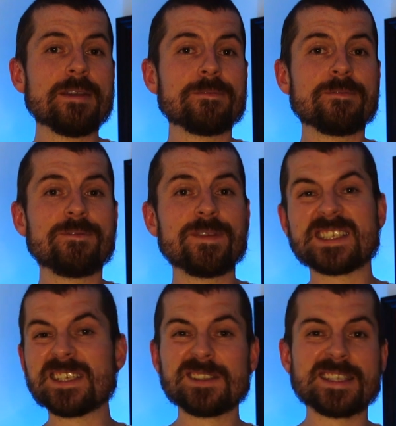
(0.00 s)

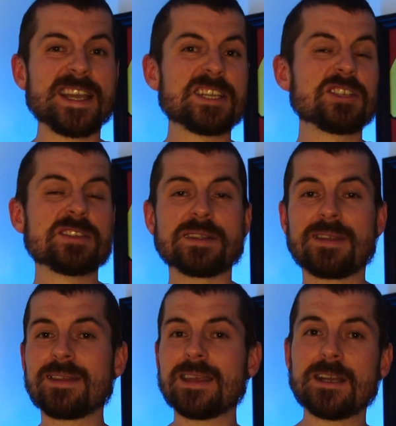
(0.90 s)
facilitation to
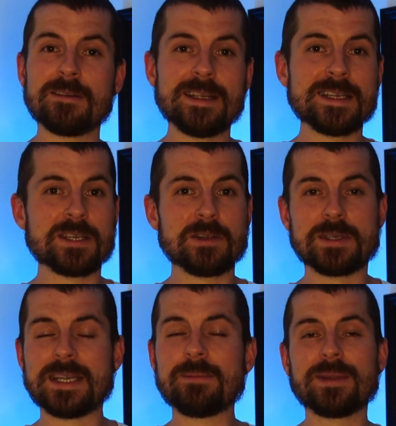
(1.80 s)
theory to
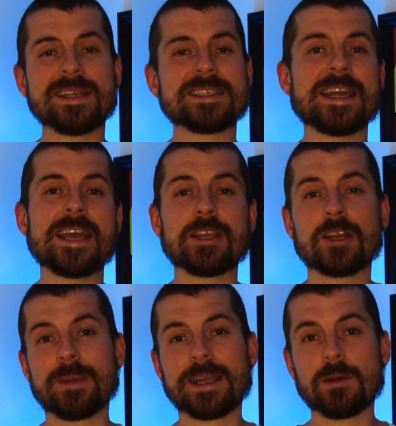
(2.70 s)
templates and how you're going
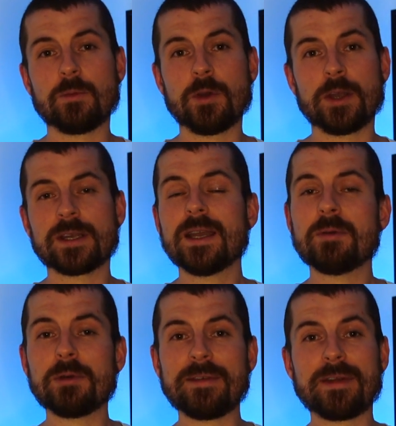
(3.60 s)
to make it work.
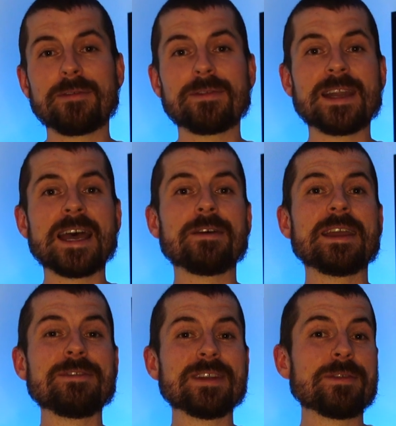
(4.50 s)
We even
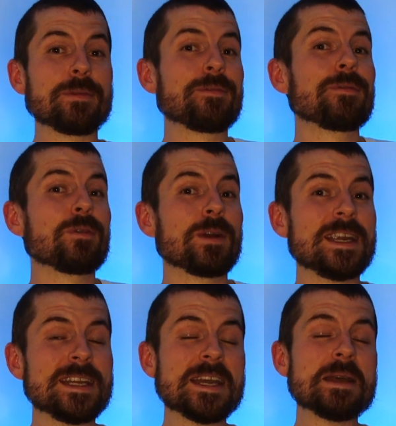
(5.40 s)
have a
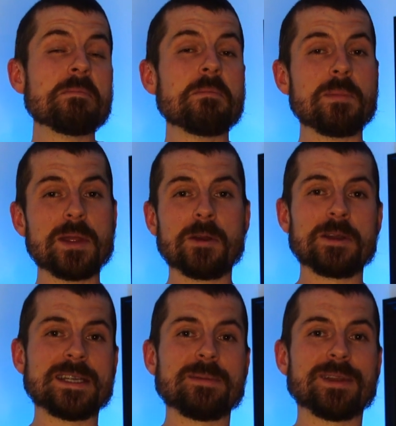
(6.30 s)
free Miro
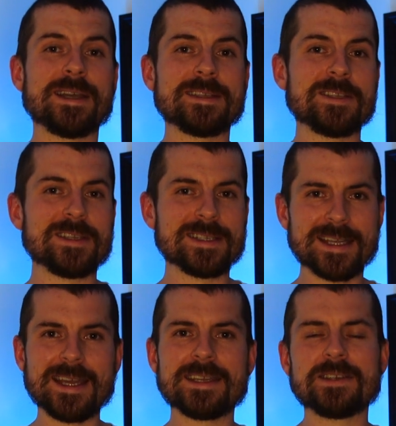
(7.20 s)
template that you can
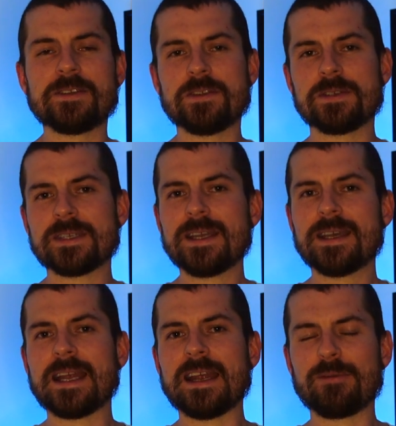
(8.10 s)
take and use
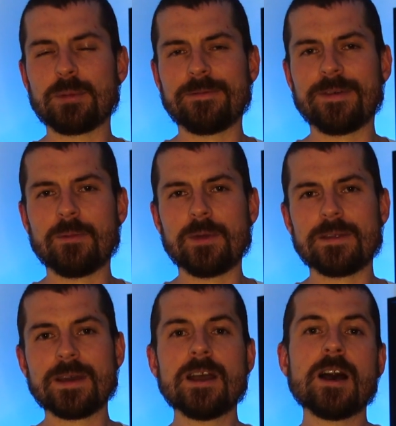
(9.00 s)
and have a bit of fun
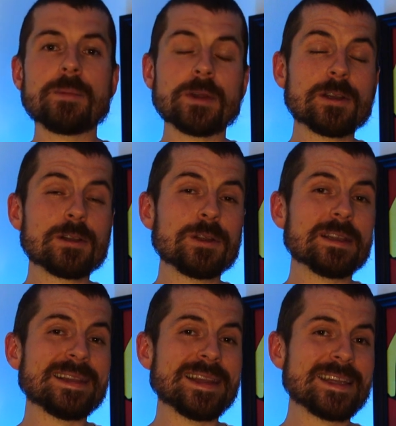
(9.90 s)
with. I'm going to include a
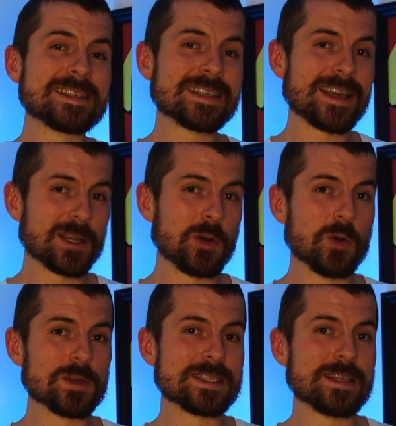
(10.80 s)
link to that
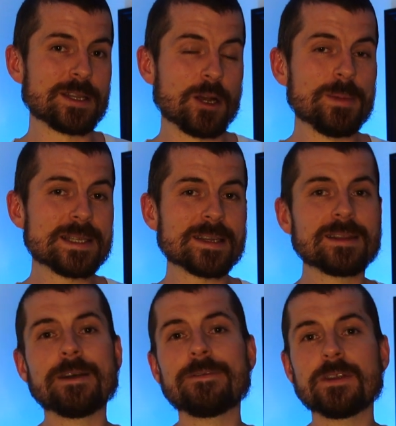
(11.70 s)
course in the comments. I'd
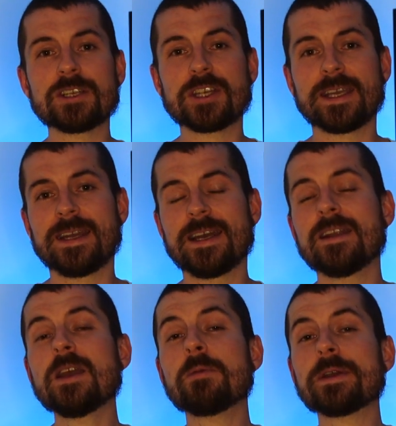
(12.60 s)
love for you to check it out.
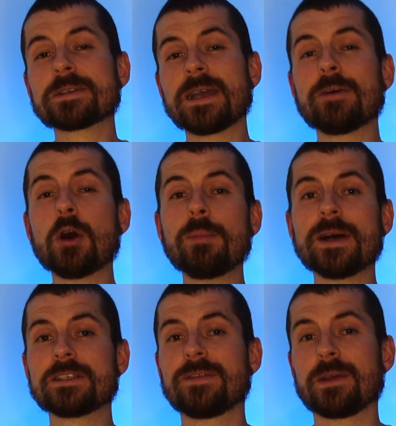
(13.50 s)
We also have a whole
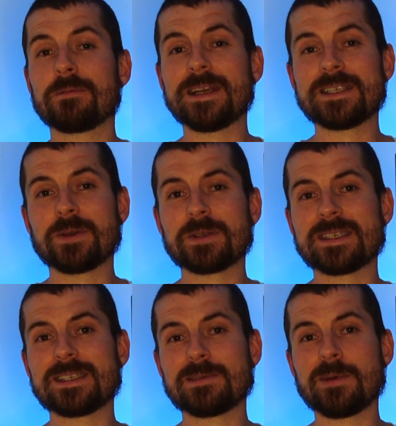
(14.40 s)
bunch of other
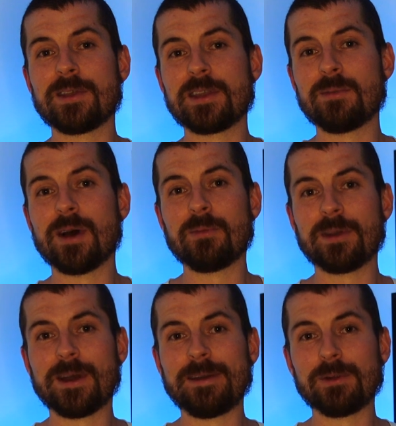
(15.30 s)
resources as well that you might want
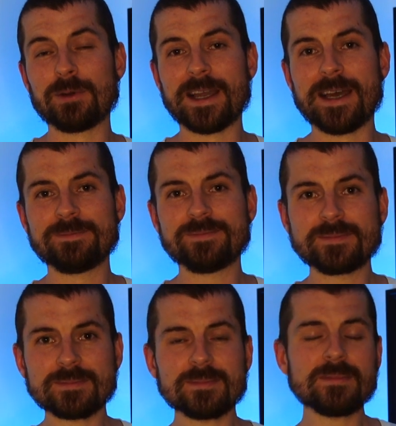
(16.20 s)
to have a look at.
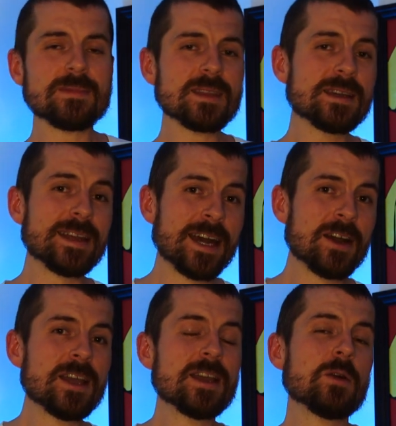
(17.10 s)
Now,
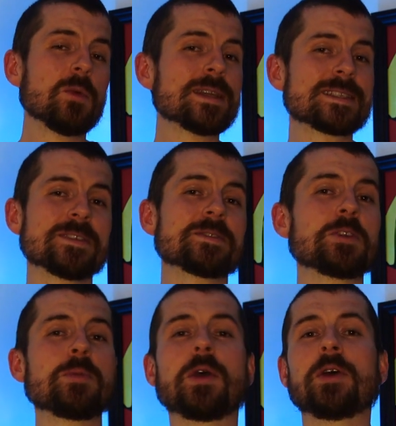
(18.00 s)
we're still
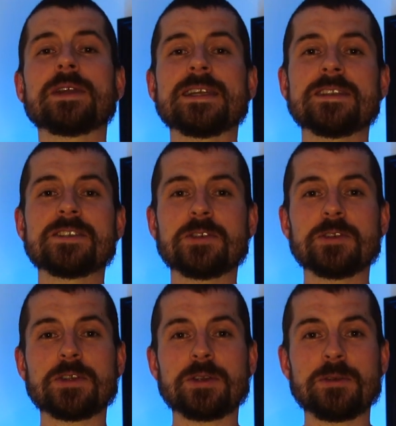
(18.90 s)
super early in this
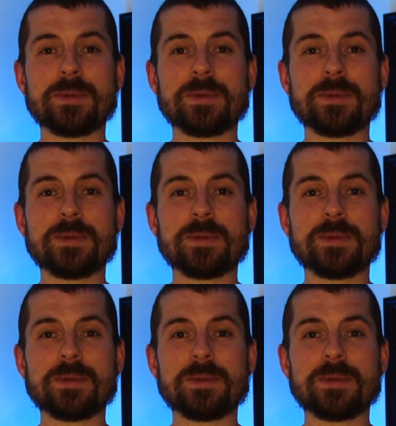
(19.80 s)
YouTube